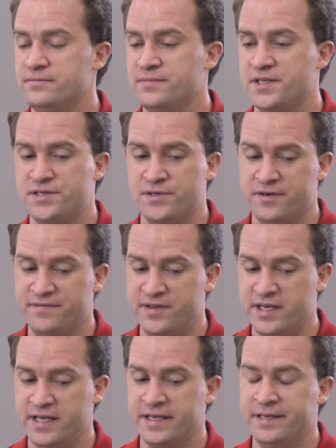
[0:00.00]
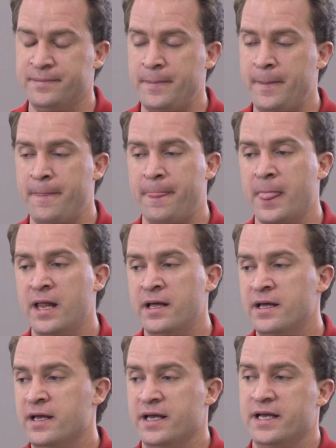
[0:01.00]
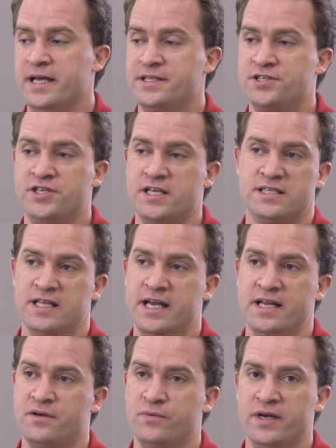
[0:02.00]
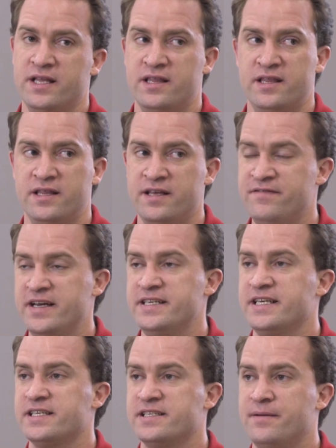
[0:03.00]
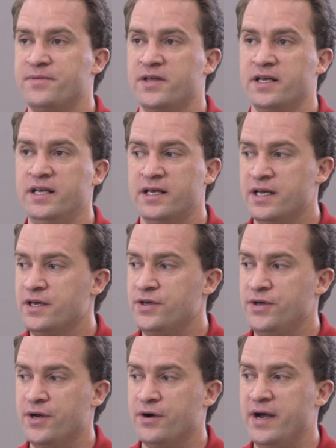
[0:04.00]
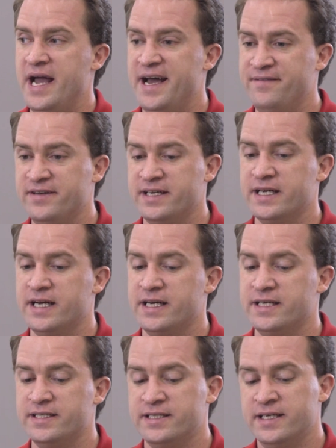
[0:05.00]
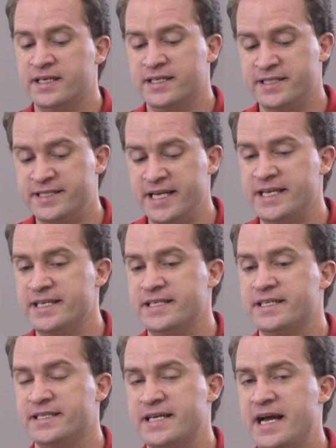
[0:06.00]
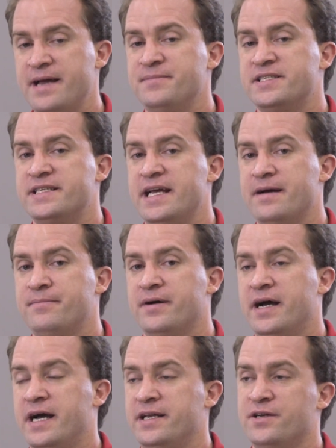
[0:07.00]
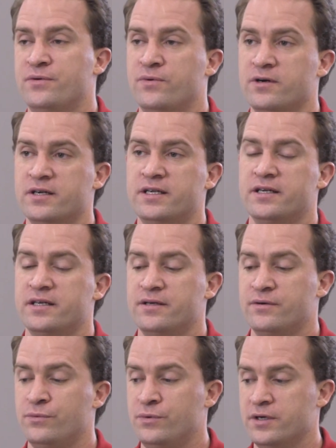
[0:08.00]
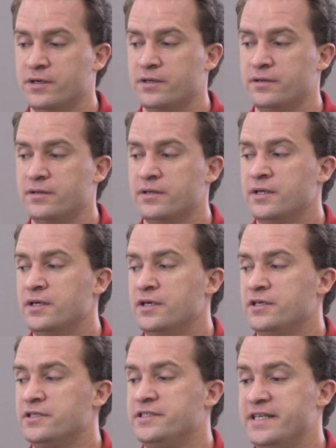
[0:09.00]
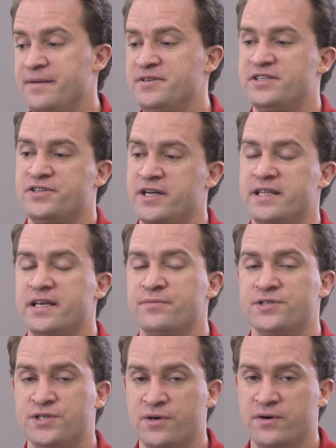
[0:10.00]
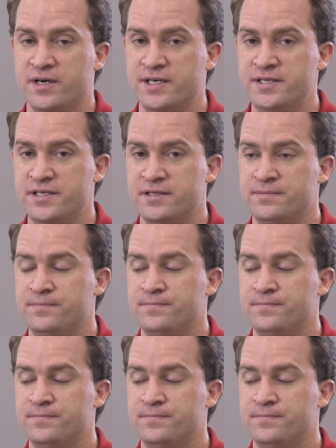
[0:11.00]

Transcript: this sort of thing. It's just like with inventing something, you know, having a dated timestamp on your work will demonstrate that it was yours.